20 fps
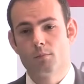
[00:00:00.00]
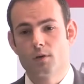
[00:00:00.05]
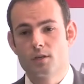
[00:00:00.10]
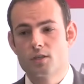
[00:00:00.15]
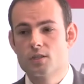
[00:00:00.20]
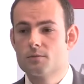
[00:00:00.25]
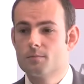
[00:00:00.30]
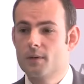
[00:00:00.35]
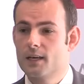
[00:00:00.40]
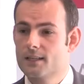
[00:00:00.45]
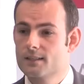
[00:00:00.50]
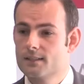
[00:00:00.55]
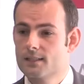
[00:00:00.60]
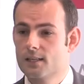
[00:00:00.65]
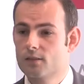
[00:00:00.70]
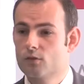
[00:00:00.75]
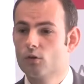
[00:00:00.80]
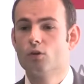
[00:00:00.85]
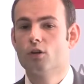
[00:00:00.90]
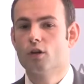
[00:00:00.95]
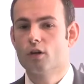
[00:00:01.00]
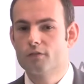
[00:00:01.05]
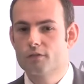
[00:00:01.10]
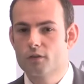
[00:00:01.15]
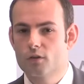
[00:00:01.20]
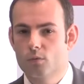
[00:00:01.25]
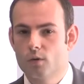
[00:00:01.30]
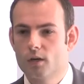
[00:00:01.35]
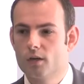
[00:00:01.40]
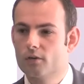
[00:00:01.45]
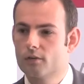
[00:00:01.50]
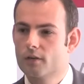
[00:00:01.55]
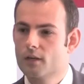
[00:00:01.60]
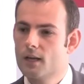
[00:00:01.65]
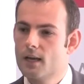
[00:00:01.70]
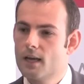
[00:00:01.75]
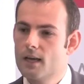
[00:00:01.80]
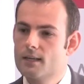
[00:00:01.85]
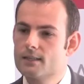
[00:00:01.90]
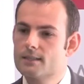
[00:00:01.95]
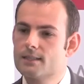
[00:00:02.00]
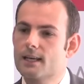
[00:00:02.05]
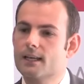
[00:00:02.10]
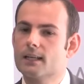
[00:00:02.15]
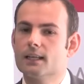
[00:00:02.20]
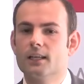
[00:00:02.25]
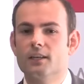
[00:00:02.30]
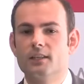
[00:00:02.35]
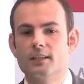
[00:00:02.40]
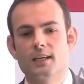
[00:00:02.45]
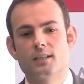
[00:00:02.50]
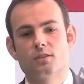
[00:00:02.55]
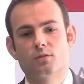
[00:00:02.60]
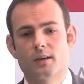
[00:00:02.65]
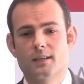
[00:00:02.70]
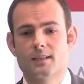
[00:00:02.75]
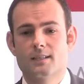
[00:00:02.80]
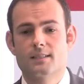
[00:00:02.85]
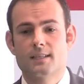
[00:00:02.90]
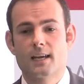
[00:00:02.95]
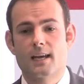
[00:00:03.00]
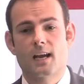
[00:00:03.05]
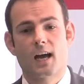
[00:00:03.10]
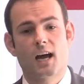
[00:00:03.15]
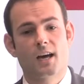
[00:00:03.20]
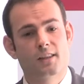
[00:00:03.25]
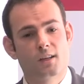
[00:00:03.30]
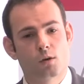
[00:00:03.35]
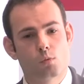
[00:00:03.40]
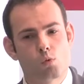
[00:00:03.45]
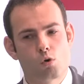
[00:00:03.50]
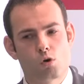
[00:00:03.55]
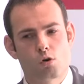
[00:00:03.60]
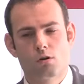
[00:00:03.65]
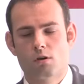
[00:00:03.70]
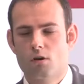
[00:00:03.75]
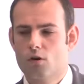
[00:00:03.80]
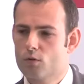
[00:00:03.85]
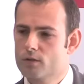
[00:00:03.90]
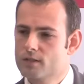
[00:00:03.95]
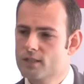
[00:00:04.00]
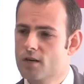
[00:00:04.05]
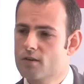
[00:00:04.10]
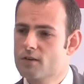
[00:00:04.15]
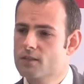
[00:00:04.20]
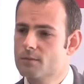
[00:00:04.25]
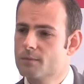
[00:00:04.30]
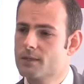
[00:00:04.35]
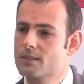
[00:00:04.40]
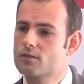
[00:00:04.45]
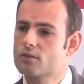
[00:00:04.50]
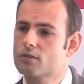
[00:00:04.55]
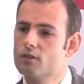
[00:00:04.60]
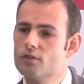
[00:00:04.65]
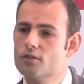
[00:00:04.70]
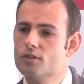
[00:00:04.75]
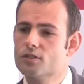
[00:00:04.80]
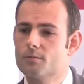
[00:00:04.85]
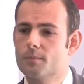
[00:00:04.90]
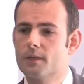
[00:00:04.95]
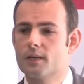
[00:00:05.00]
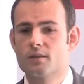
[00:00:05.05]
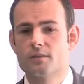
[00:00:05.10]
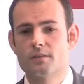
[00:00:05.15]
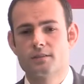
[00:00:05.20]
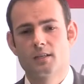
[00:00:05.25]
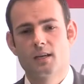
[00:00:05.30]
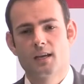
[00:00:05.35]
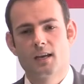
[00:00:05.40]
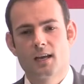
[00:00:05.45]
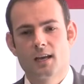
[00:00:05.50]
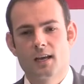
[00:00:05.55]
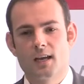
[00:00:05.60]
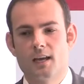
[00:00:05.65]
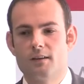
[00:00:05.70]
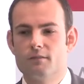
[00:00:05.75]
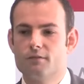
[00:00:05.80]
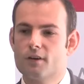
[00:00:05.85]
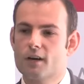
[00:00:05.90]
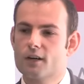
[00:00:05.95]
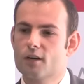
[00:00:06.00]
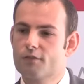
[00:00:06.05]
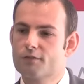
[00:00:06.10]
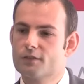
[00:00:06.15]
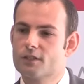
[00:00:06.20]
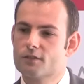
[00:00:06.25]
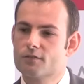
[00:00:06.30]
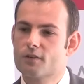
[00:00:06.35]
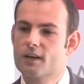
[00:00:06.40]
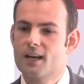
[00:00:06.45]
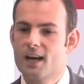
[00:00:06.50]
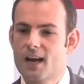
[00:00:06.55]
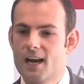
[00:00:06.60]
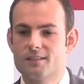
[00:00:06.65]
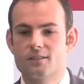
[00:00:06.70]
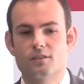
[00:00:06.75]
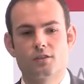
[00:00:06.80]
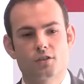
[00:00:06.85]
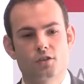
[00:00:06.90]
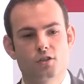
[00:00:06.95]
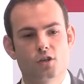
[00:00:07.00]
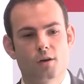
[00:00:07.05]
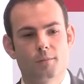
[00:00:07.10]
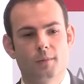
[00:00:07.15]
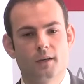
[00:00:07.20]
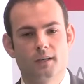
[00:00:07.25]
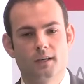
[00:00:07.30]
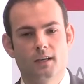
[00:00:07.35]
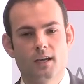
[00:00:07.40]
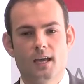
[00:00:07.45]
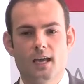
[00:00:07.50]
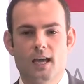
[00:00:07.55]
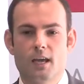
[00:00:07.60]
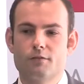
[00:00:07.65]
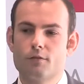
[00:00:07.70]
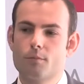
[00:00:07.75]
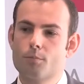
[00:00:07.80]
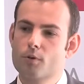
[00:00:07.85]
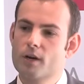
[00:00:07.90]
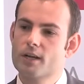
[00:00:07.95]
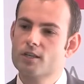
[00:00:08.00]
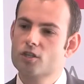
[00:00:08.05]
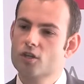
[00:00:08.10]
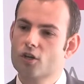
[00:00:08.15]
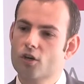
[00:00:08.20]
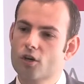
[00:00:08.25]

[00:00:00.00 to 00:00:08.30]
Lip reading: which is being sent all over the world. Secondly, you need to understand, are there war or terrorism exclusions? Because very often it's very hard to determine if a breach